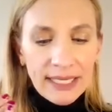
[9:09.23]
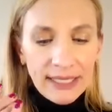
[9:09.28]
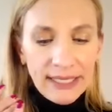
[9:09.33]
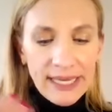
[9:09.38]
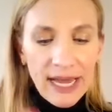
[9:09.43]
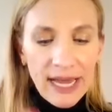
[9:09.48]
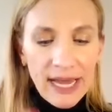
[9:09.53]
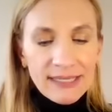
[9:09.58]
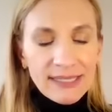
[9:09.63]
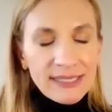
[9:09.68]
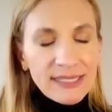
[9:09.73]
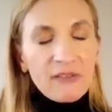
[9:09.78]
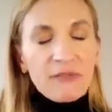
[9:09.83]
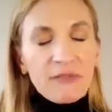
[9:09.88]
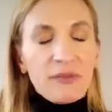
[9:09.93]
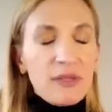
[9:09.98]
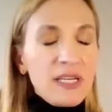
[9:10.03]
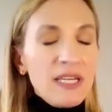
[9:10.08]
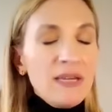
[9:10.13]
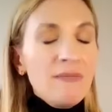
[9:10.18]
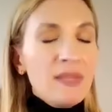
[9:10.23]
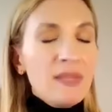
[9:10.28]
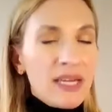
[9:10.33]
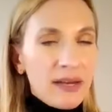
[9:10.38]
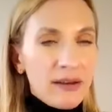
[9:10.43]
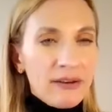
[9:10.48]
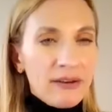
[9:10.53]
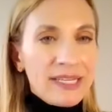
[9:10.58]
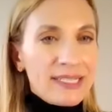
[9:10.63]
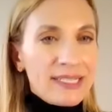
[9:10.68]
non self theme
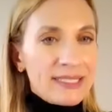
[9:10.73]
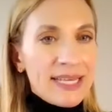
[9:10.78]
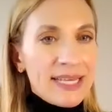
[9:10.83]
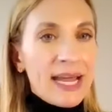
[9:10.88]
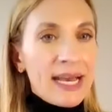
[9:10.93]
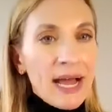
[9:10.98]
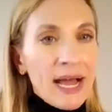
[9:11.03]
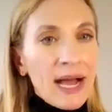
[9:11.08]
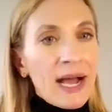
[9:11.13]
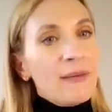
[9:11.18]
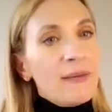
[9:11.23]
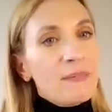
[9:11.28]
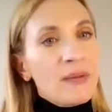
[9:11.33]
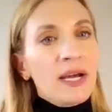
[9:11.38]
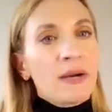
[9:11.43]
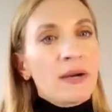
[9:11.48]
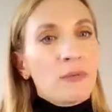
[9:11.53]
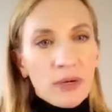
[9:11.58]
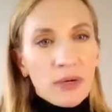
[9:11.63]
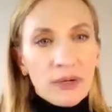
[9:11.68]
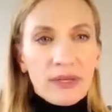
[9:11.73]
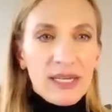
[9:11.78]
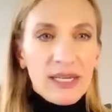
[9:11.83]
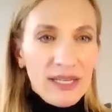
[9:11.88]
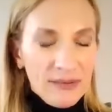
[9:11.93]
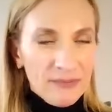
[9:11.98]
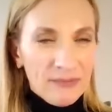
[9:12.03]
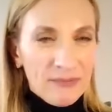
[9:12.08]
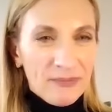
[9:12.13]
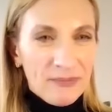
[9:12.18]
there is that I'm not
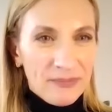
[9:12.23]
worthy.